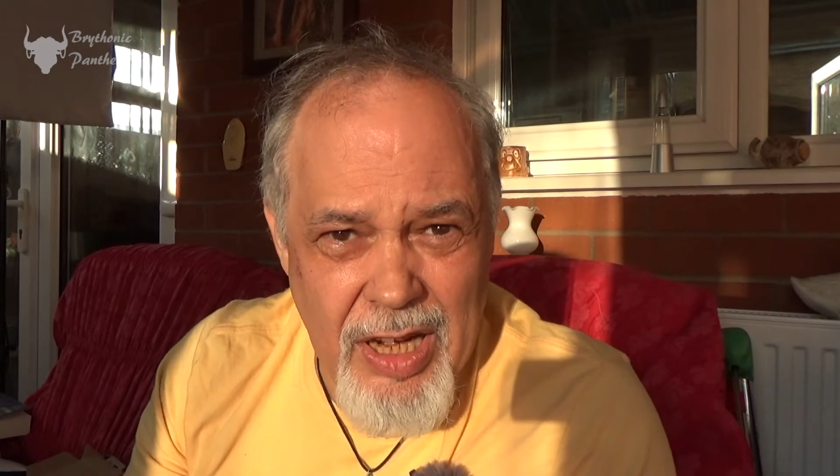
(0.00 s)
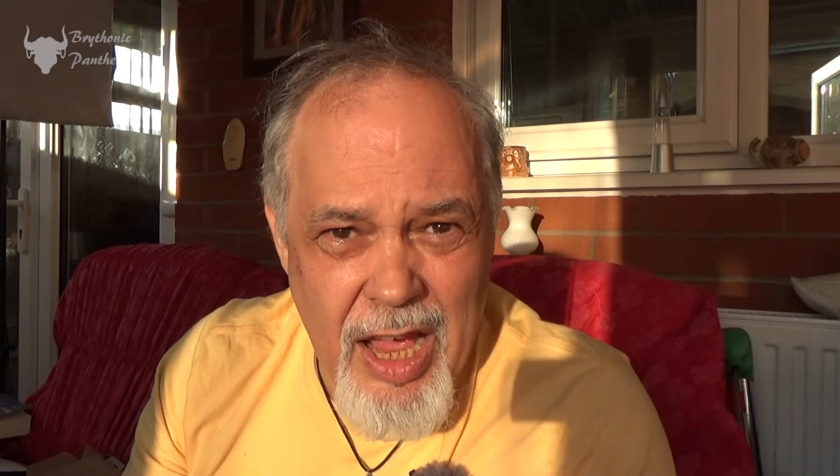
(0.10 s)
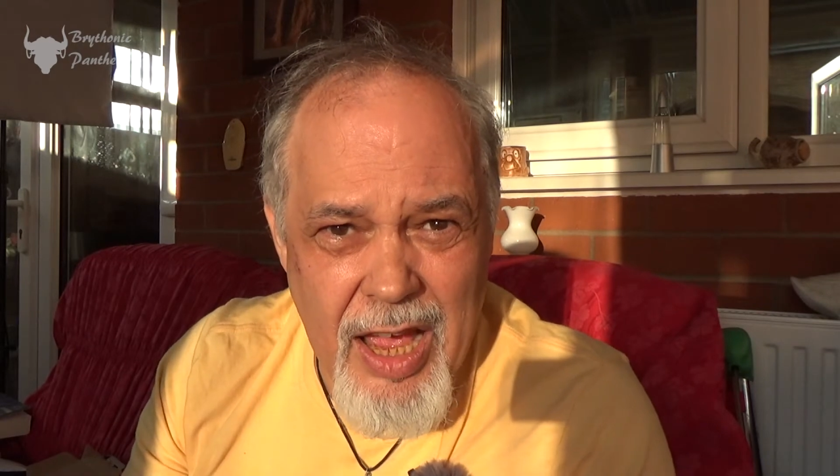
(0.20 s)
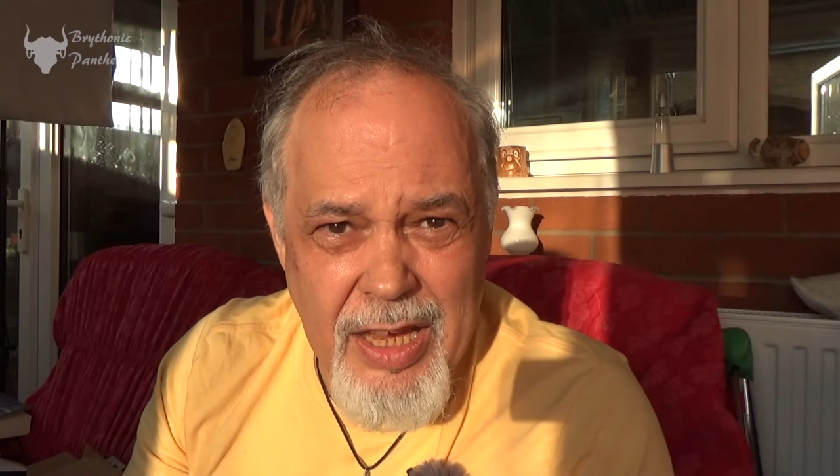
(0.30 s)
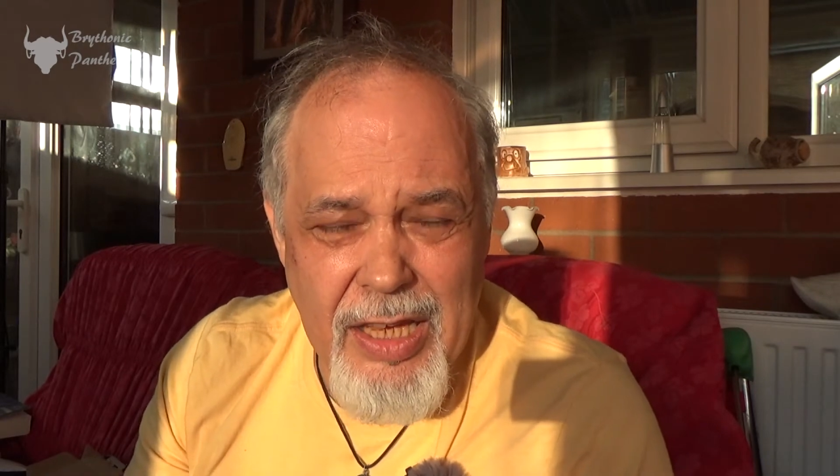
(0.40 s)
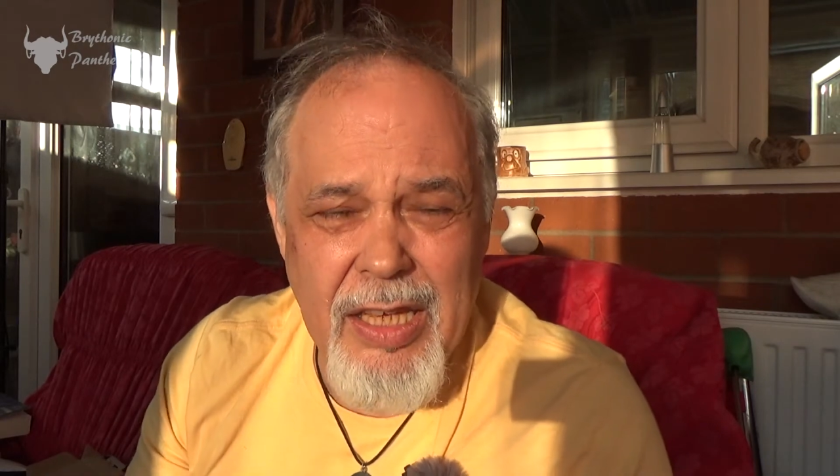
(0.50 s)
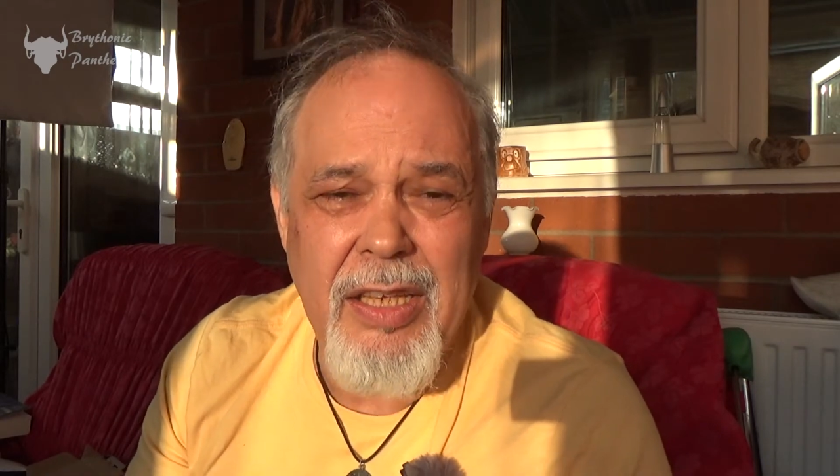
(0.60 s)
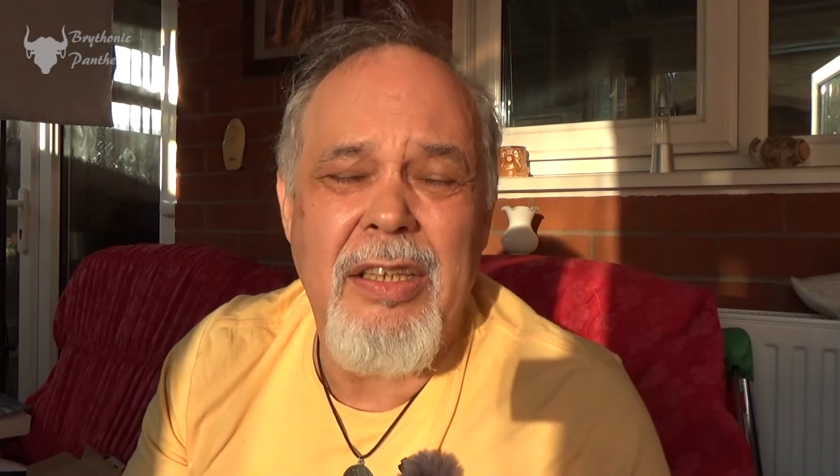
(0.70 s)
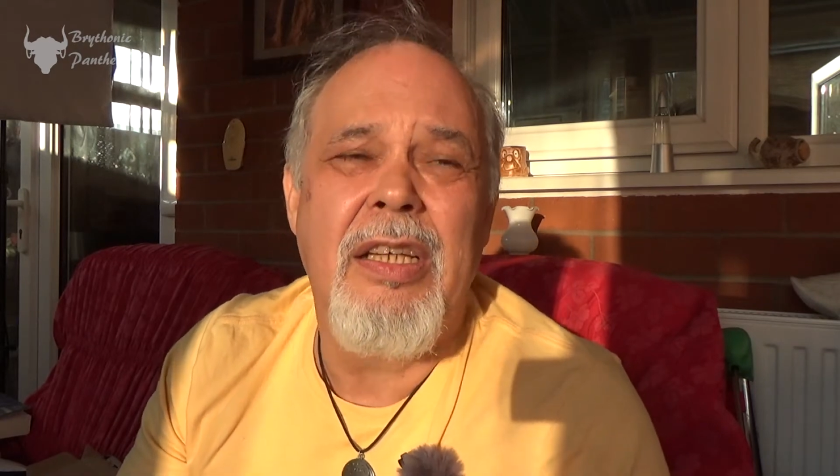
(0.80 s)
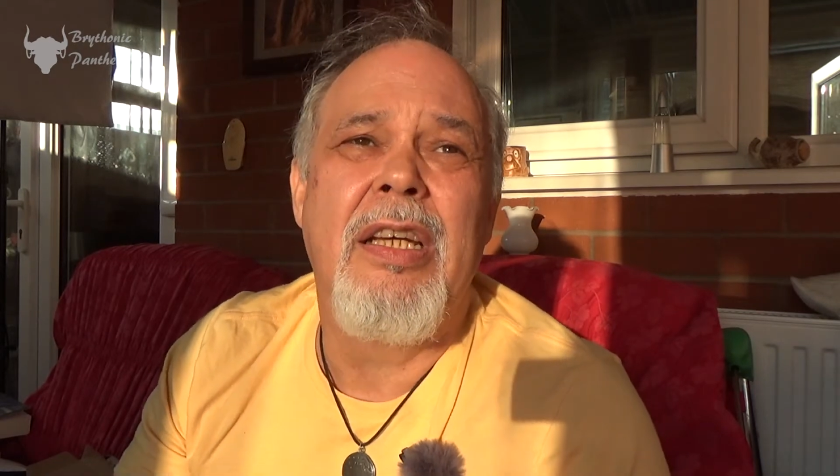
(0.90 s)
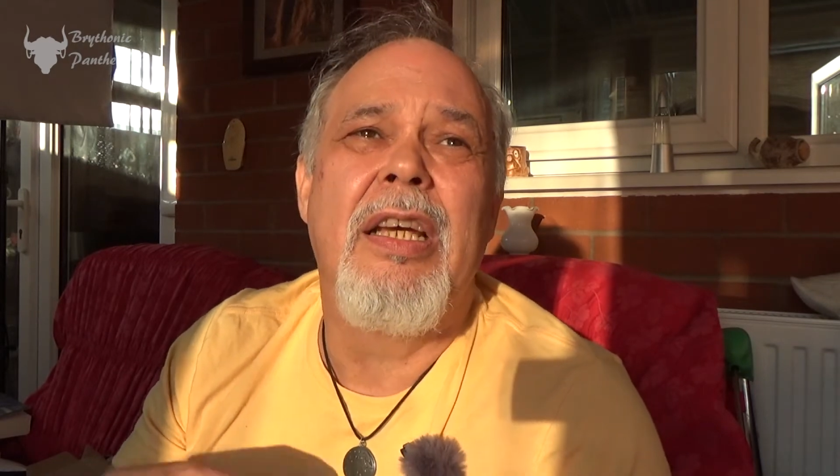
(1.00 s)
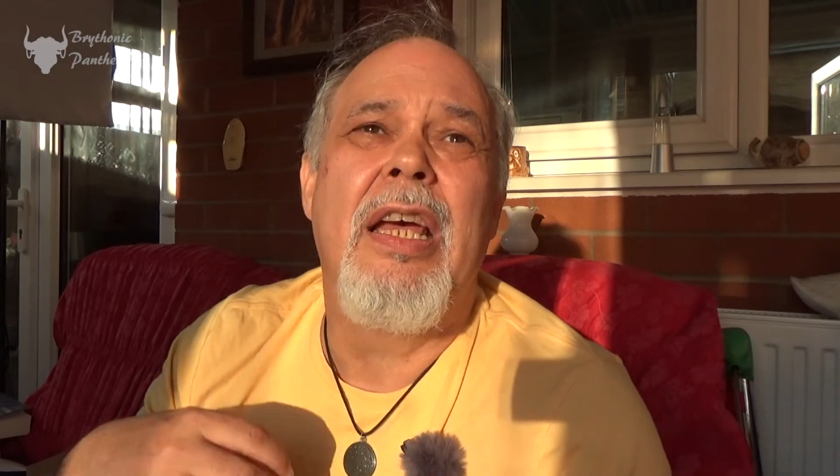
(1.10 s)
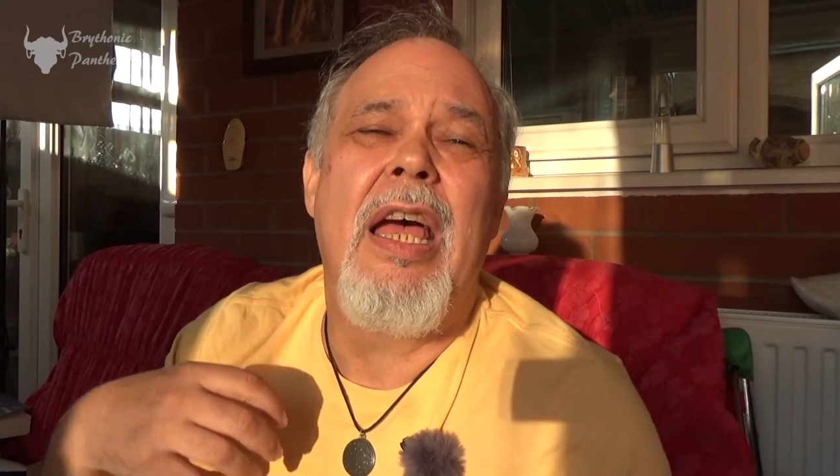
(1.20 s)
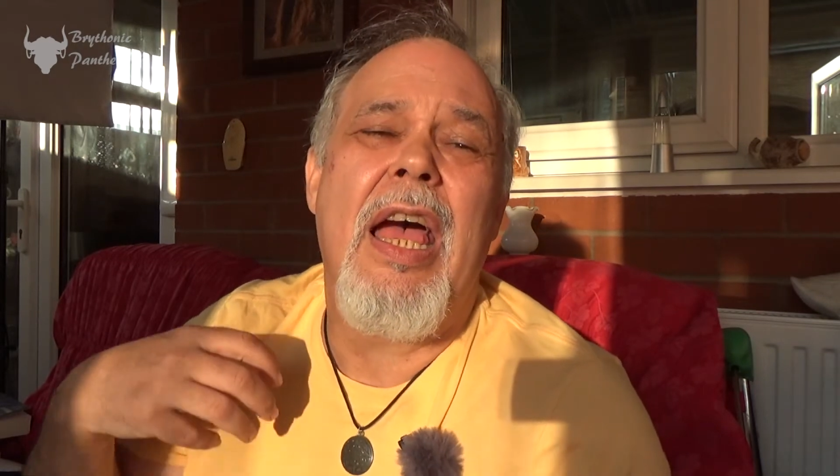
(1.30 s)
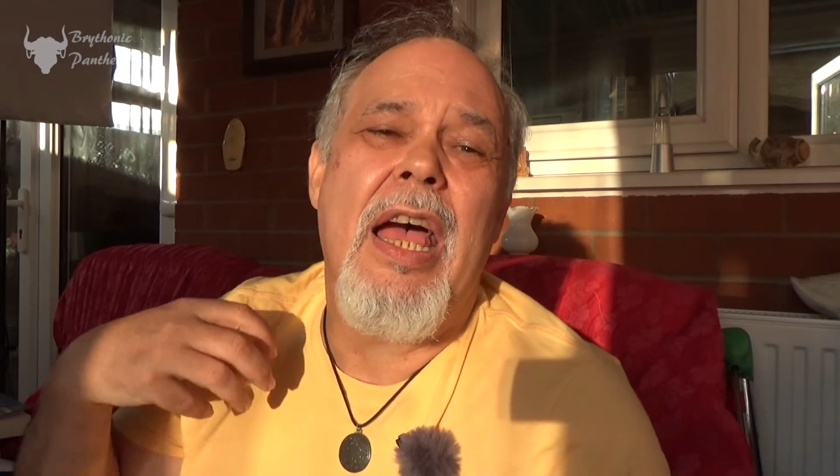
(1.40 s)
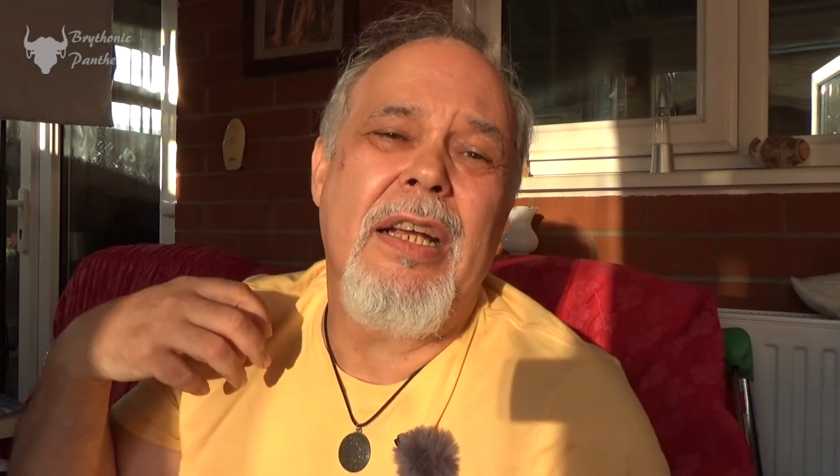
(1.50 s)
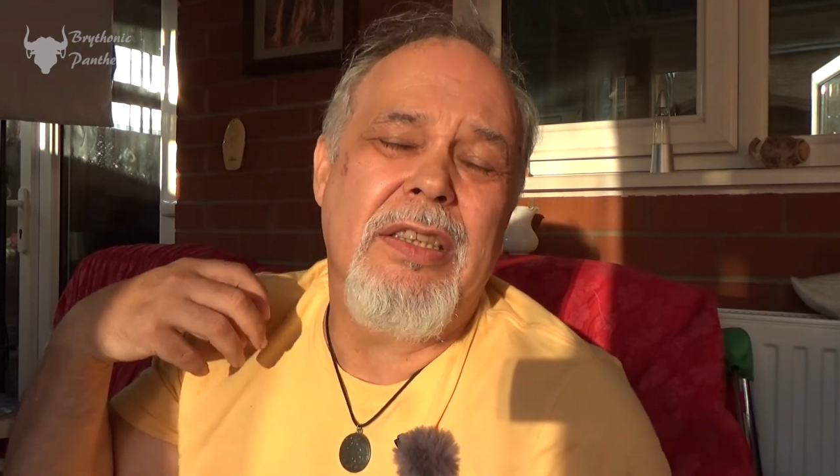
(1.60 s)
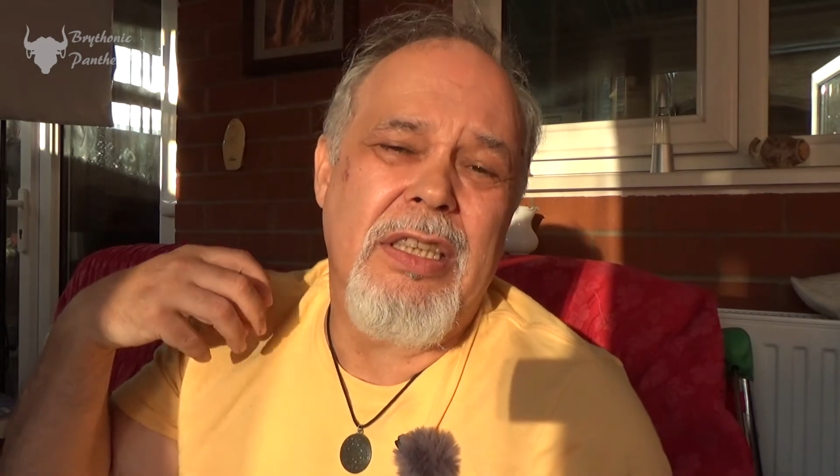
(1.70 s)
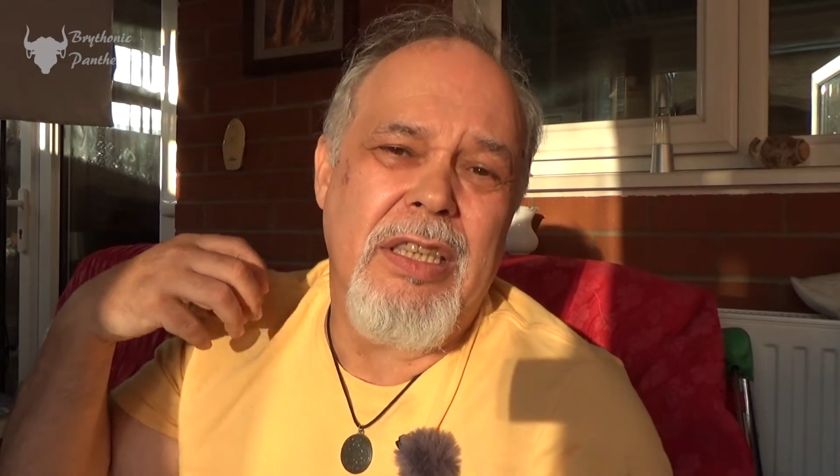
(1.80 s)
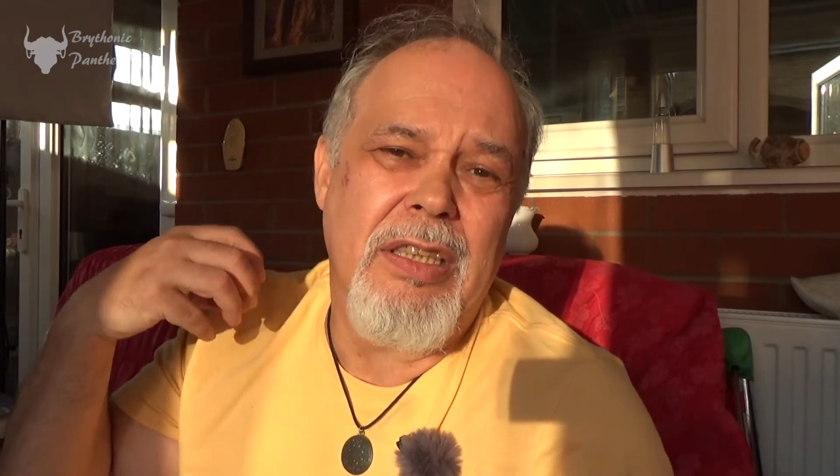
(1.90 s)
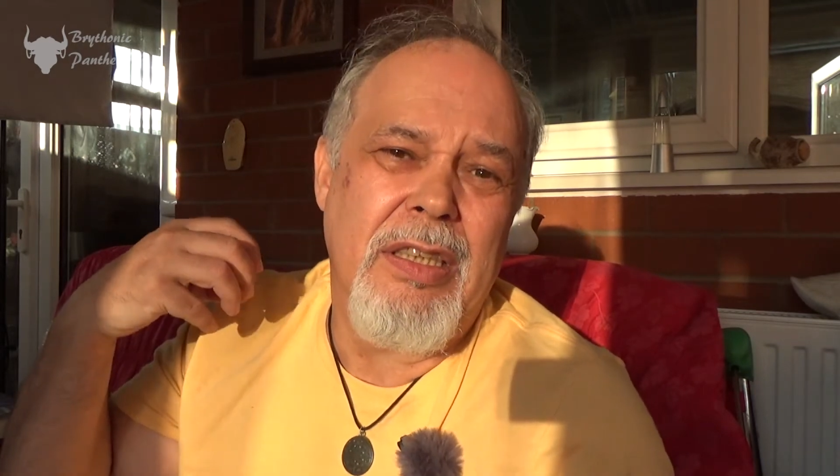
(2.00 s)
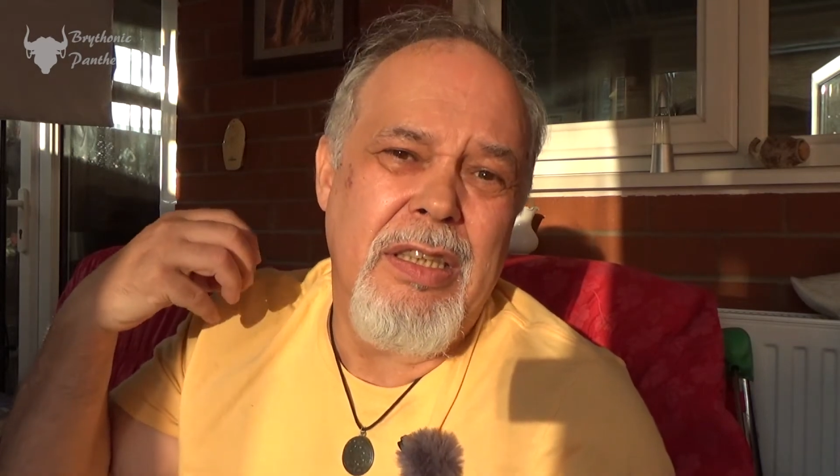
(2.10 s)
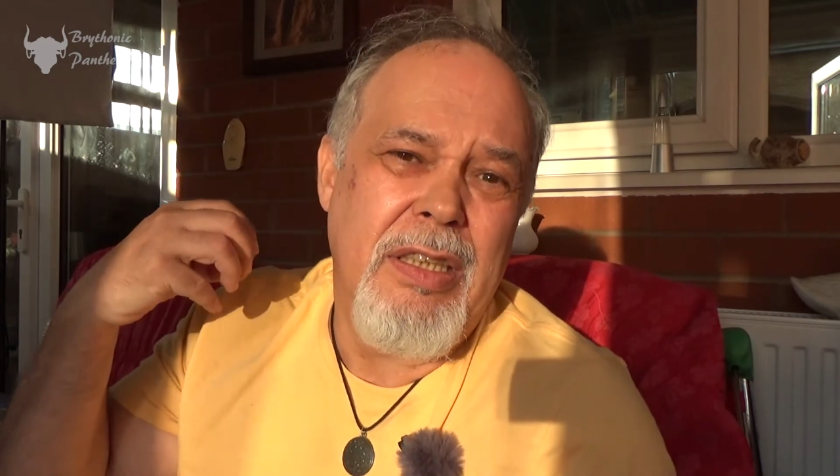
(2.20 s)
eye, and to